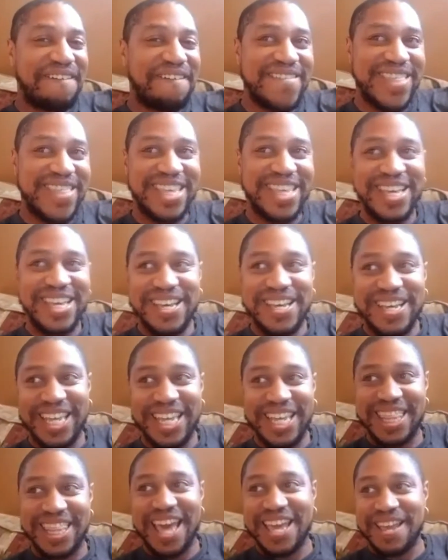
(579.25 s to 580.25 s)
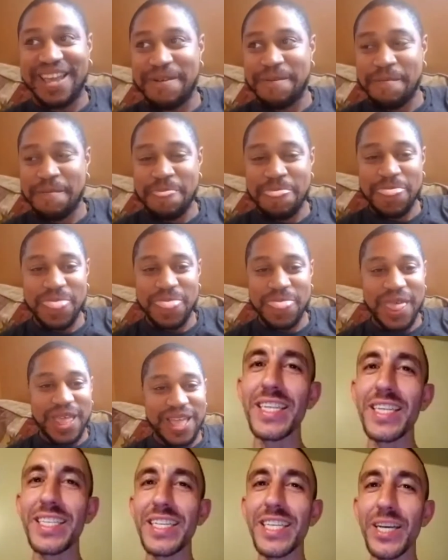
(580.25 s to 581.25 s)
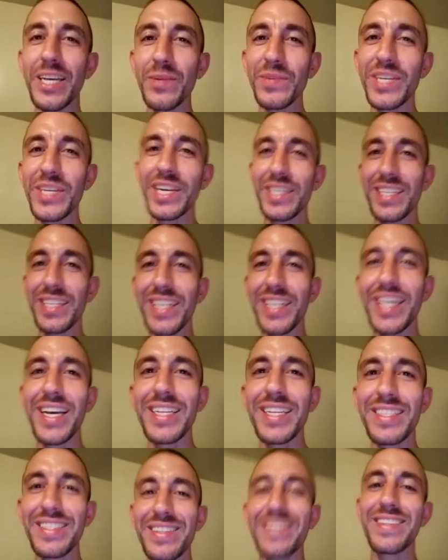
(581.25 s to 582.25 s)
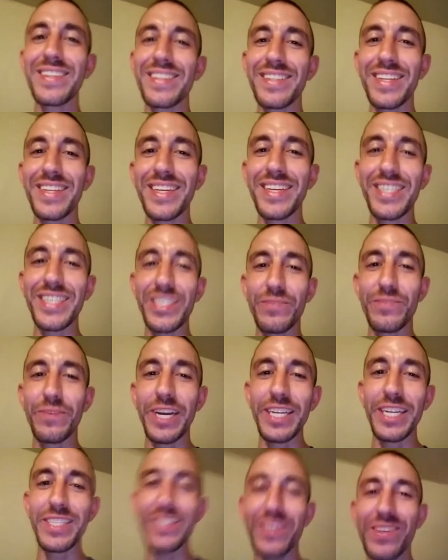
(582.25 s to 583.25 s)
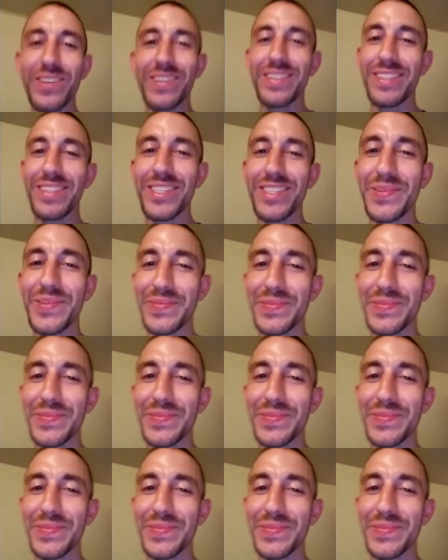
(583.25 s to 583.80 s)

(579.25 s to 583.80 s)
Every speech he does, he comes out to that song, like his fight song or something.